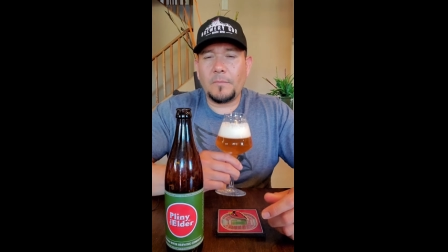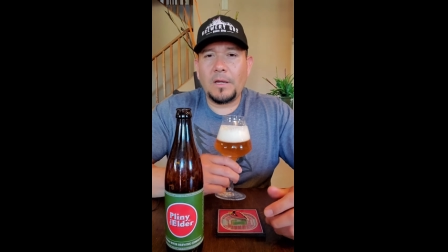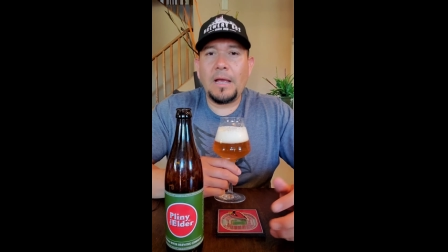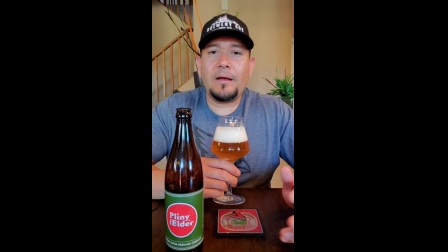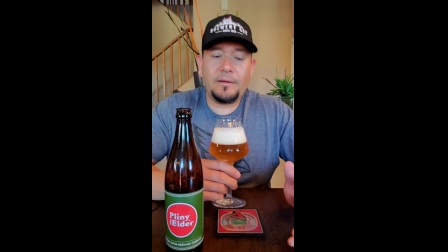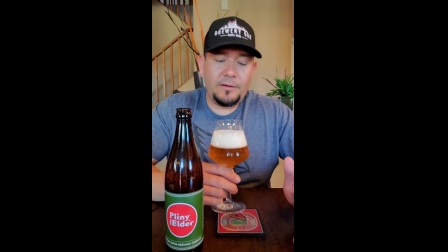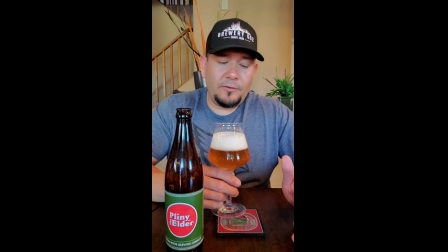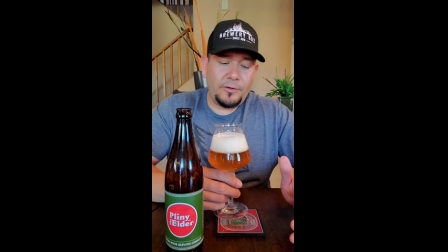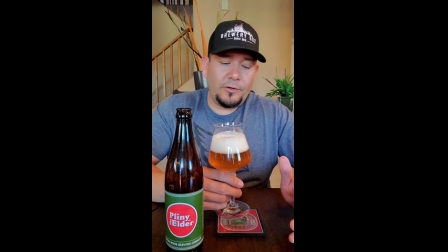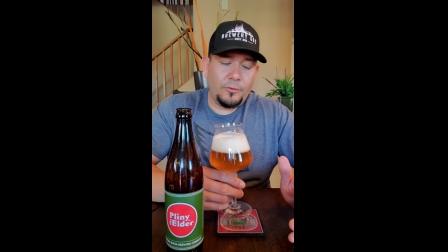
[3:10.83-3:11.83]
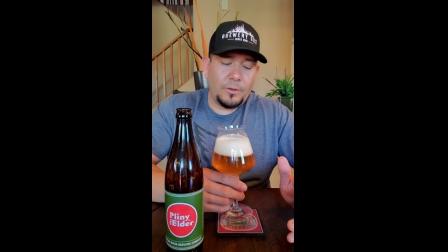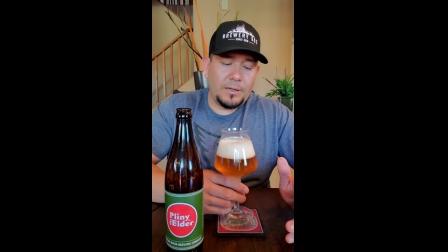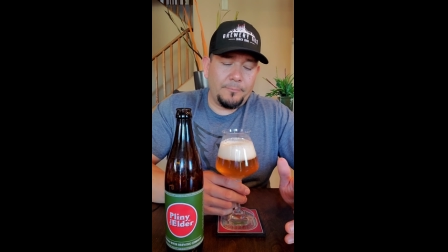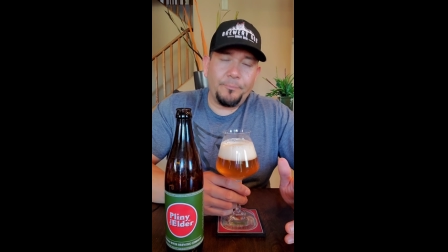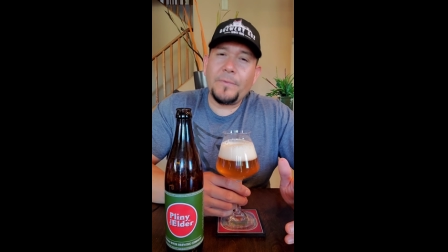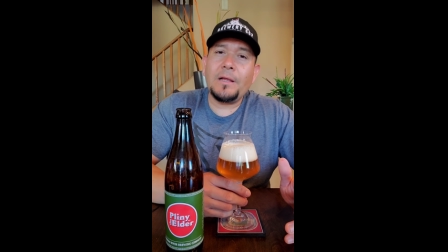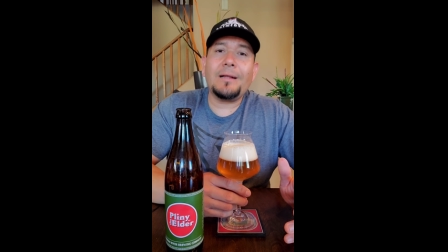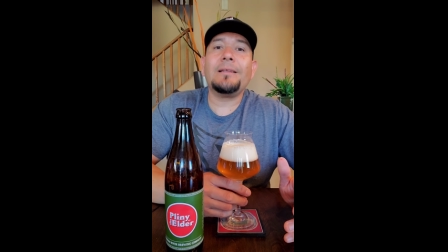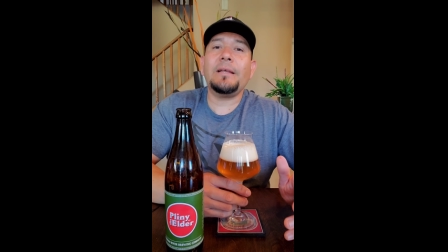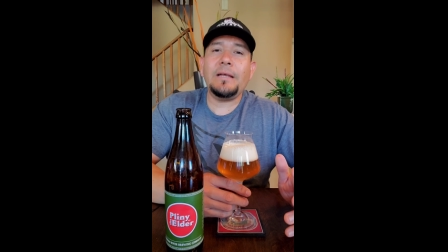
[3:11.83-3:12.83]
yeah you, you know um,
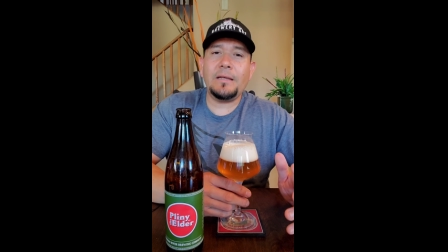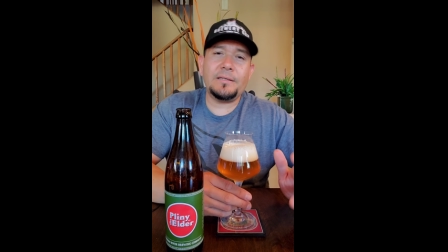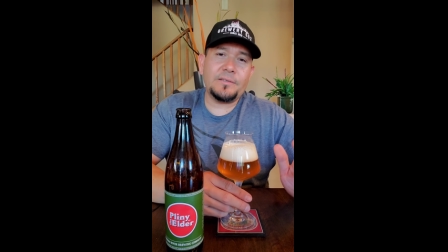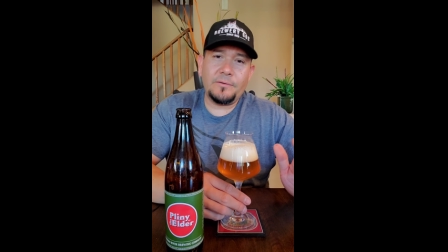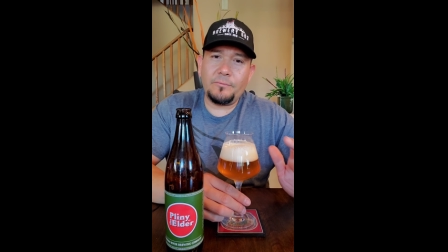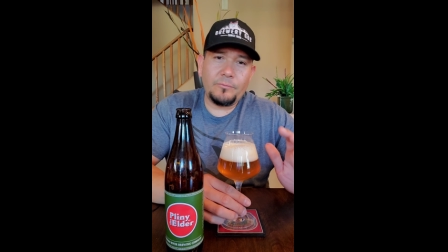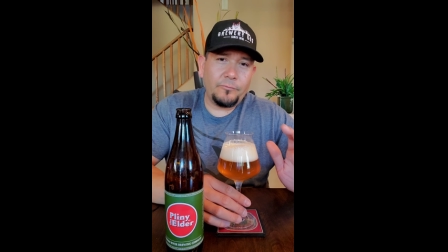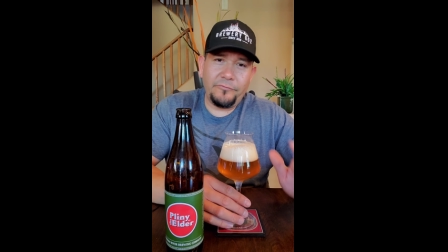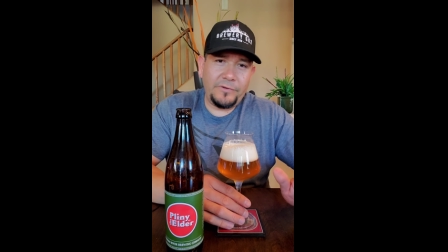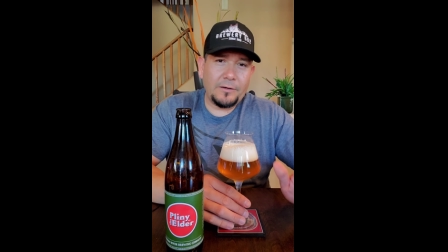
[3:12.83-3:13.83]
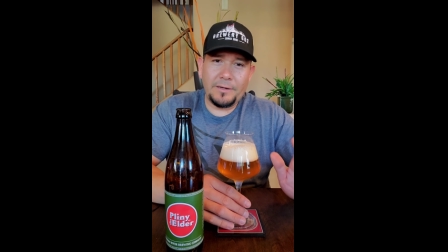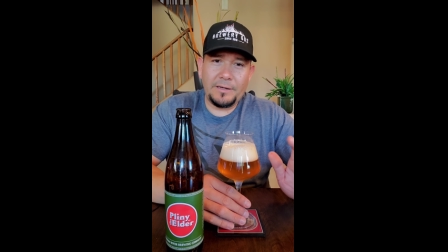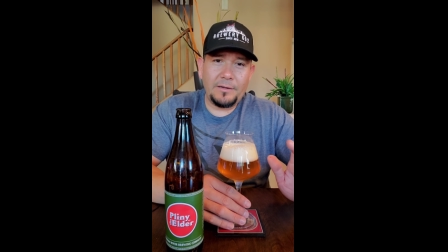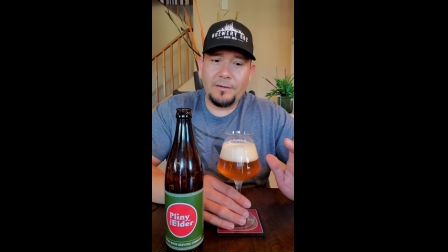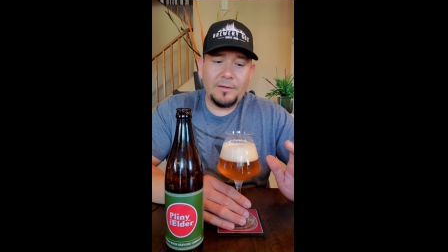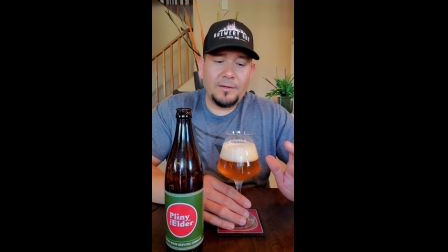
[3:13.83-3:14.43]
clean is a very